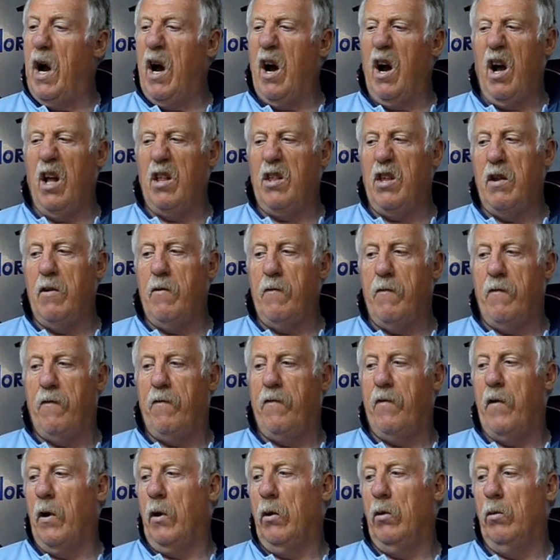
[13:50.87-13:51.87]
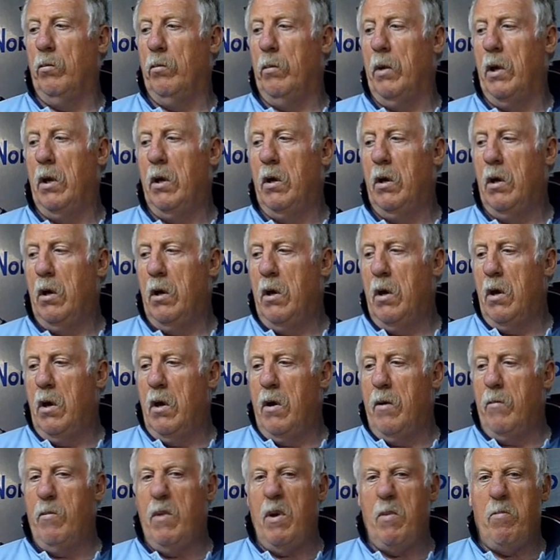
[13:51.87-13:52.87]
I didn't film
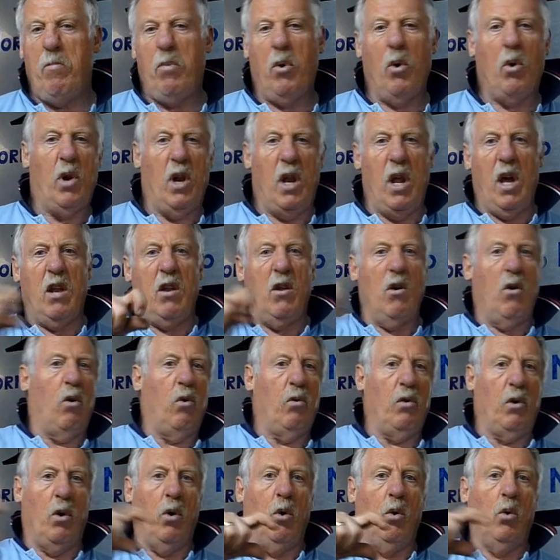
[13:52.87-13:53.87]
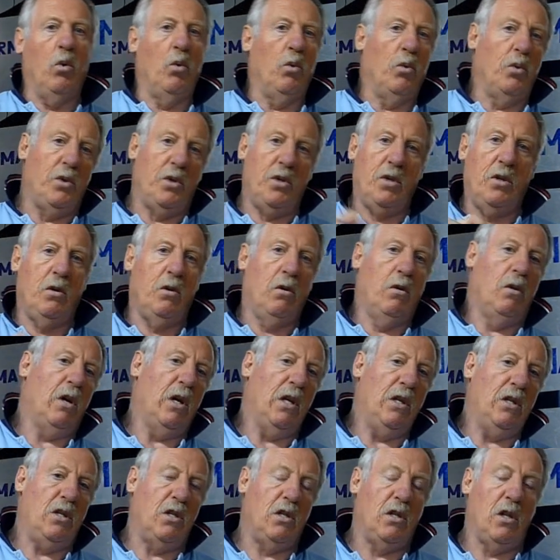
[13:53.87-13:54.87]
me poking it into all the holes
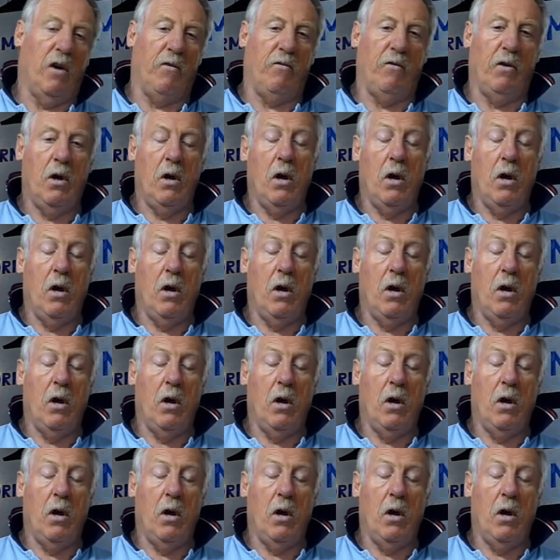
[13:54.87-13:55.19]
and stuff.